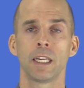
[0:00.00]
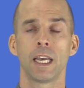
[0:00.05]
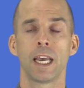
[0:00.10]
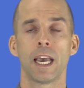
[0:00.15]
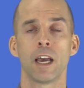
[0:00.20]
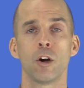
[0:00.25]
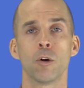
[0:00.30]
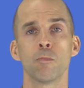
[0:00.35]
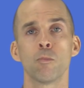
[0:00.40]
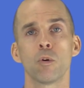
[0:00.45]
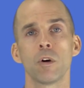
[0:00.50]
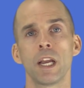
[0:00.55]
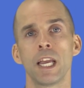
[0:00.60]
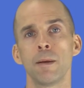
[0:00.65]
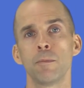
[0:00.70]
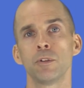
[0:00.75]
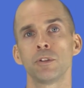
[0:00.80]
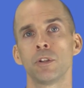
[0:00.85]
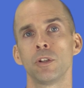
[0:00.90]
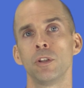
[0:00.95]
and are more
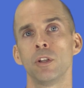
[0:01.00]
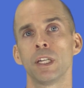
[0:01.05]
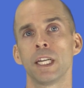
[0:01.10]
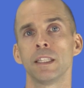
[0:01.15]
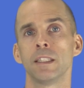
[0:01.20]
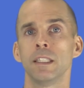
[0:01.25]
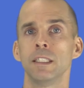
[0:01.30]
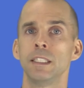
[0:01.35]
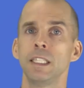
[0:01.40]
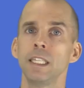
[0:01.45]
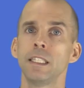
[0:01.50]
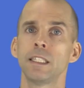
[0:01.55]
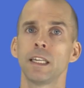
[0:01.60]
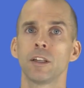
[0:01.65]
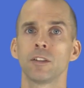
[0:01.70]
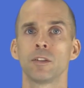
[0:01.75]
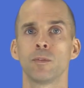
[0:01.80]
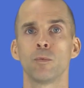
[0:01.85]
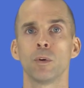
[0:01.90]
able to look at the details of